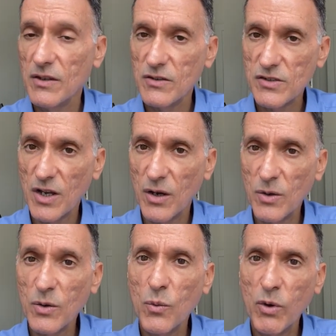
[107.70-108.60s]

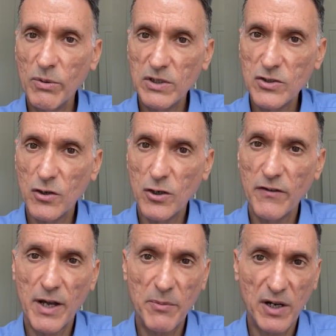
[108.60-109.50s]
So, we will talk of
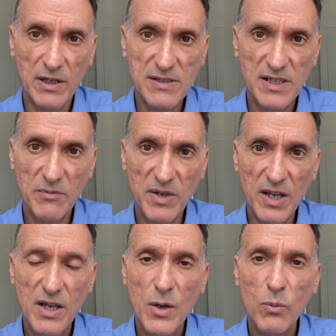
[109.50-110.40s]
hypocalcemia
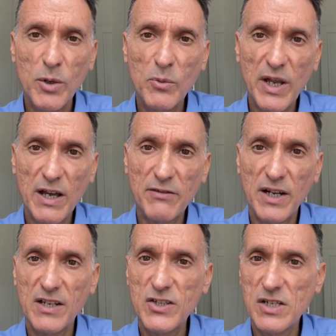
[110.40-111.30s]
when we have
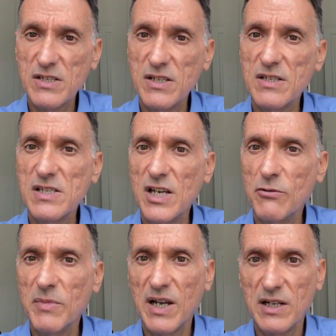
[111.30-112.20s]
an adjusted
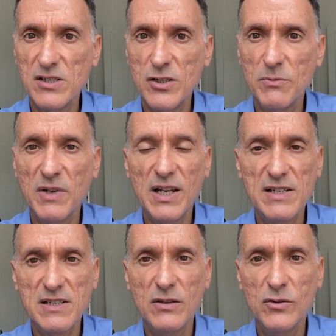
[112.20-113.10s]
serum calcium
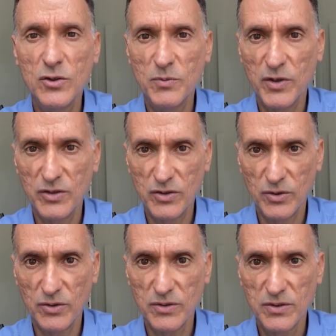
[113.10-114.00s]
less than
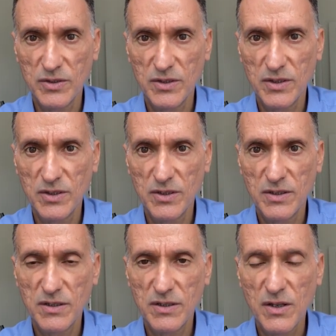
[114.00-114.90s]
2.2.
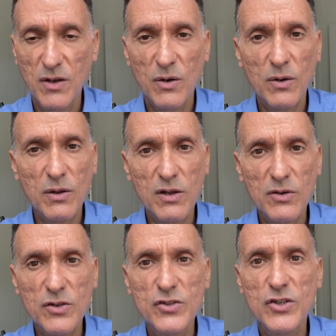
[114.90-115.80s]
Although
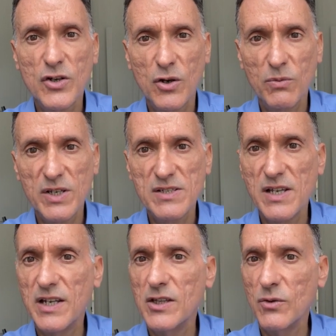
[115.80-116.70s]
you should always
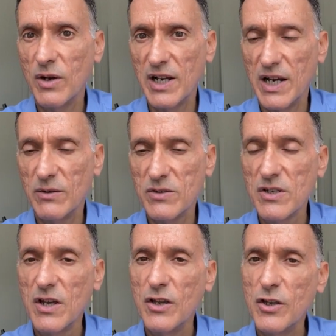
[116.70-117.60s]
take into account
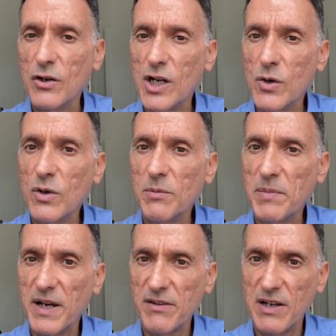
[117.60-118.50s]
your local
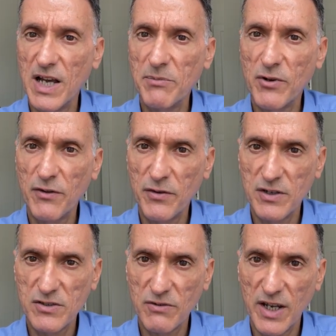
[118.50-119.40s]
path lab
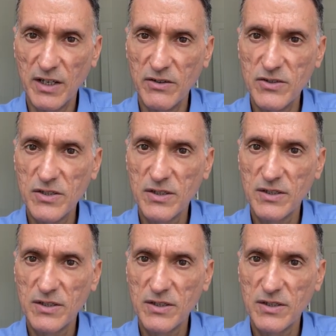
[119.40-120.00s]
reference range.